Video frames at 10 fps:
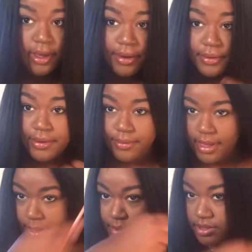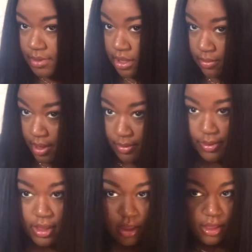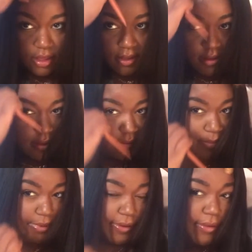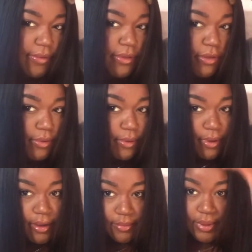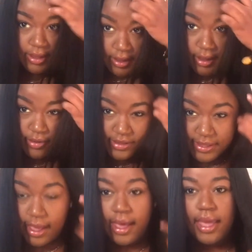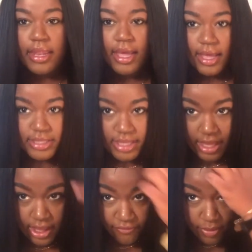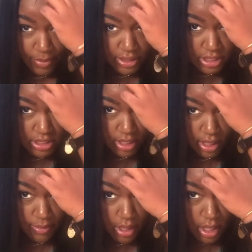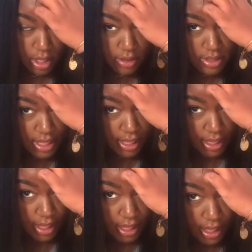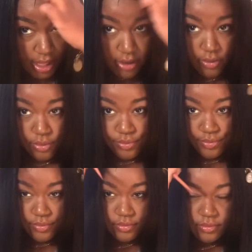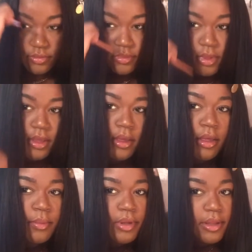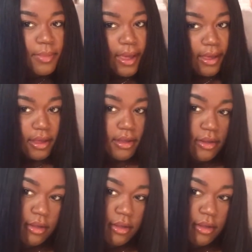I don't know what happened to my other bobby pin, but you will pin the other side, and like I said, if it bunches up, you take it and you pull it back.